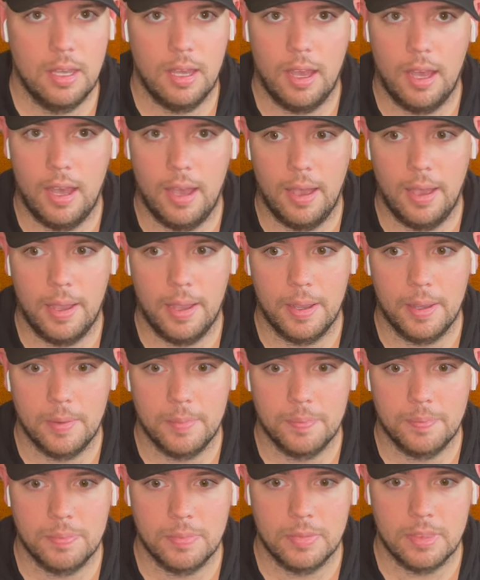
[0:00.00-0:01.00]
Uh,
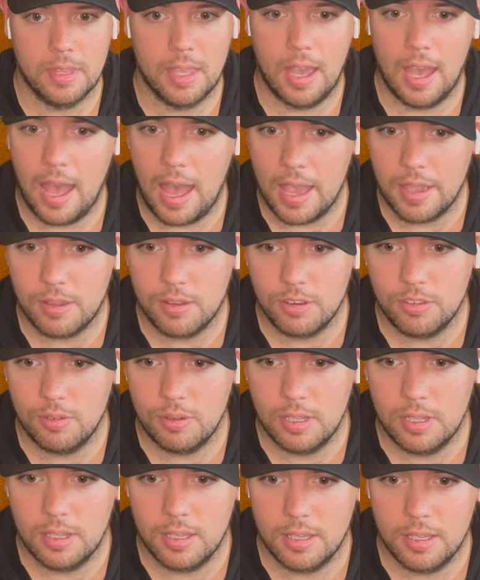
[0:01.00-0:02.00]
I could
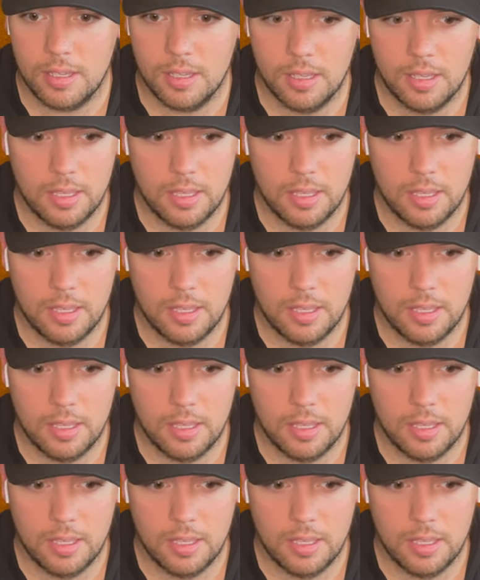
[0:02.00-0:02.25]
read it,